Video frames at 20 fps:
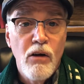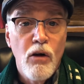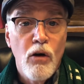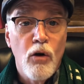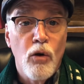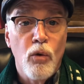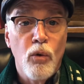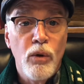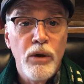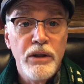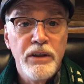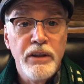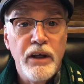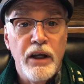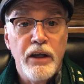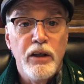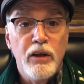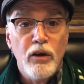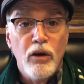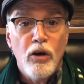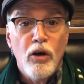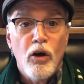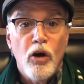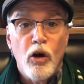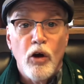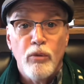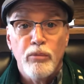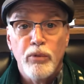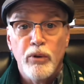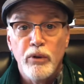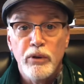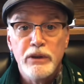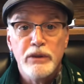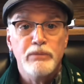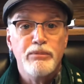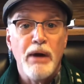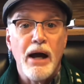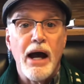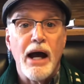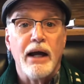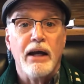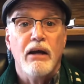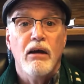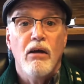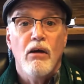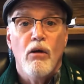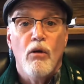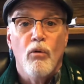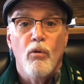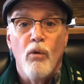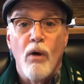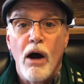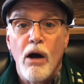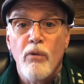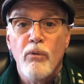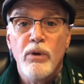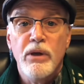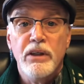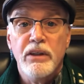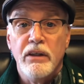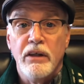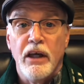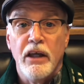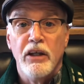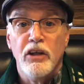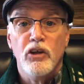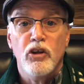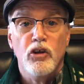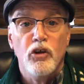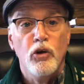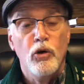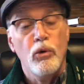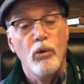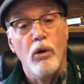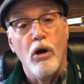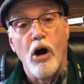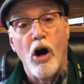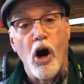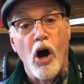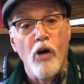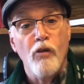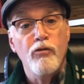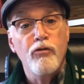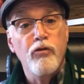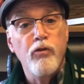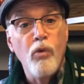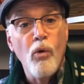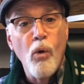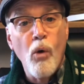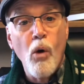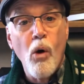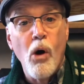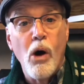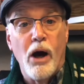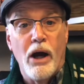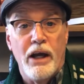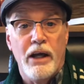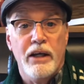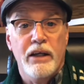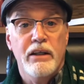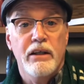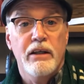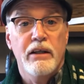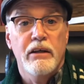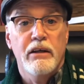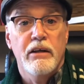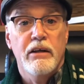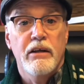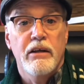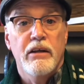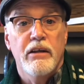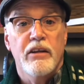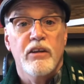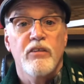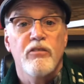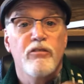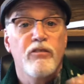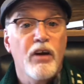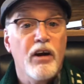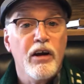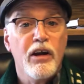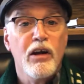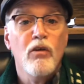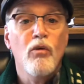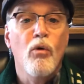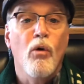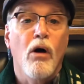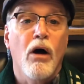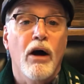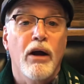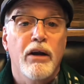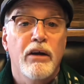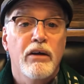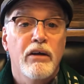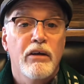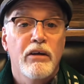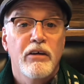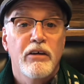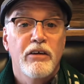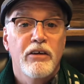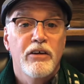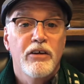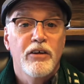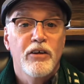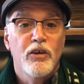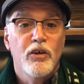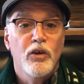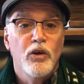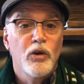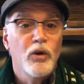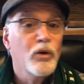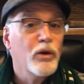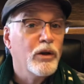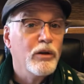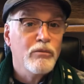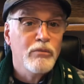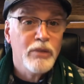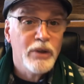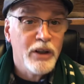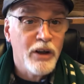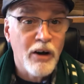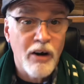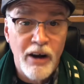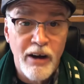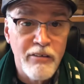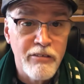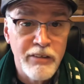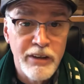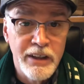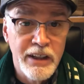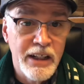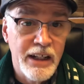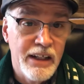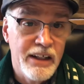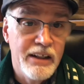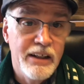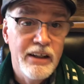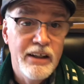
we tend to push back. Why we tend to avoid the very one who can meet our every need.